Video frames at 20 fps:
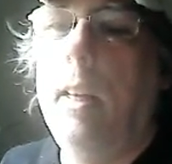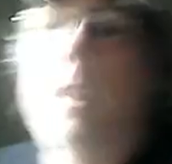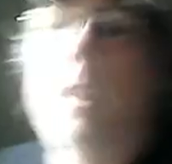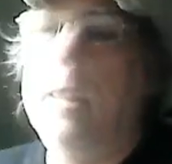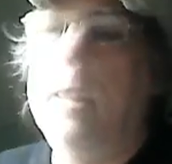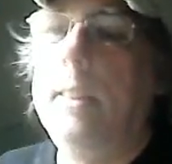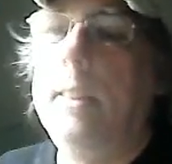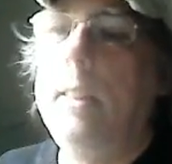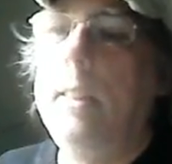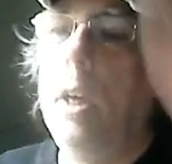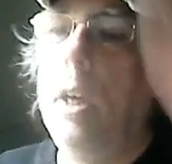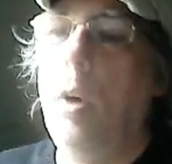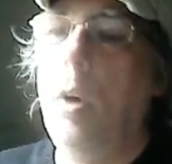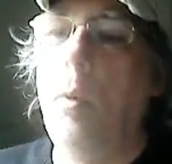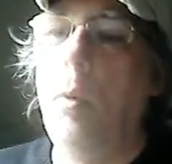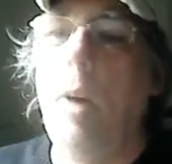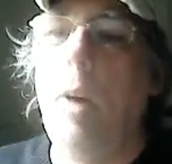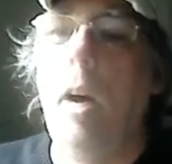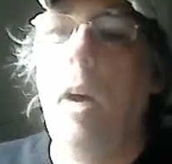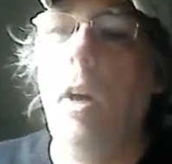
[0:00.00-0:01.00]
So
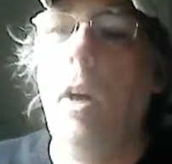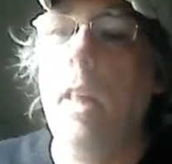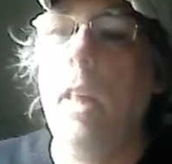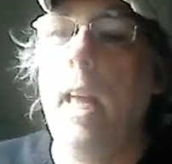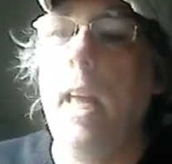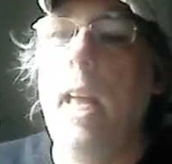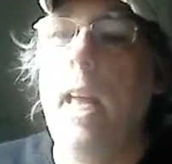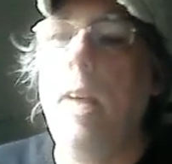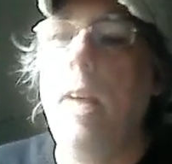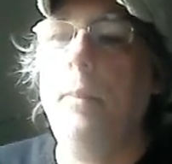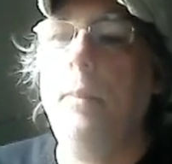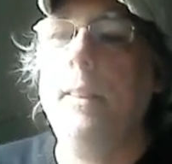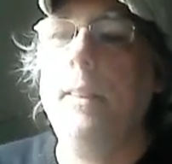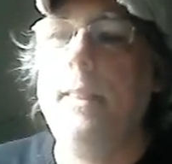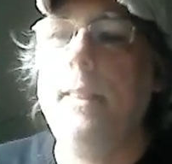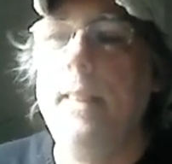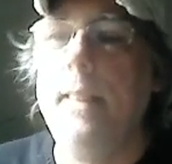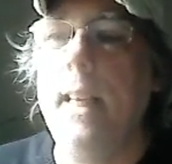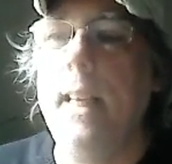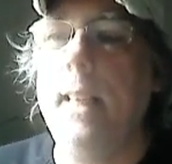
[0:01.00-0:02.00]
all I have is
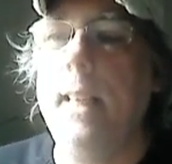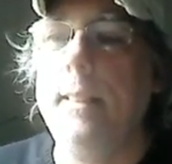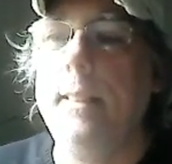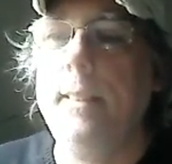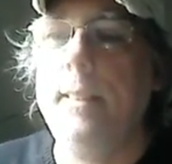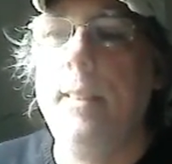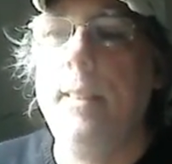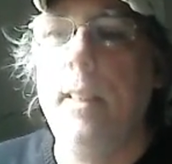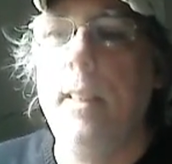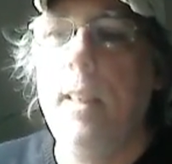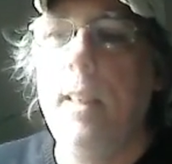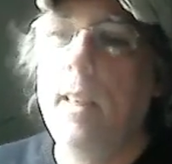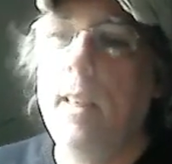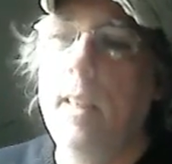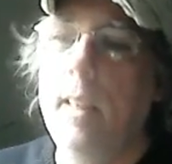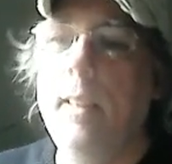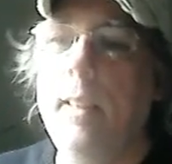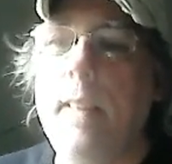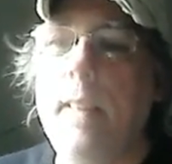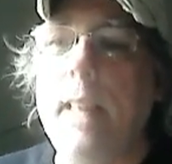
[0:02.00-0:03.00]
this.
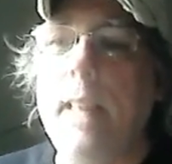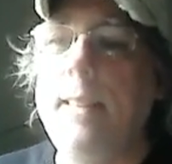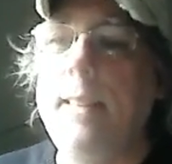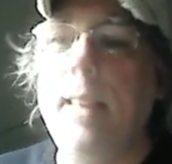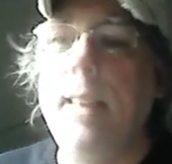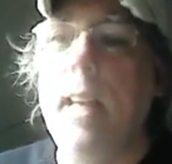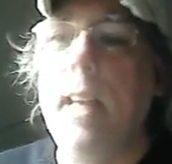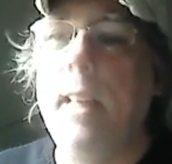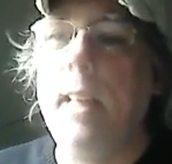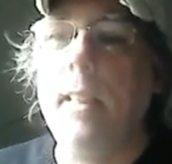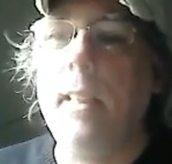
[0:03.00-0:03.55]
That's it.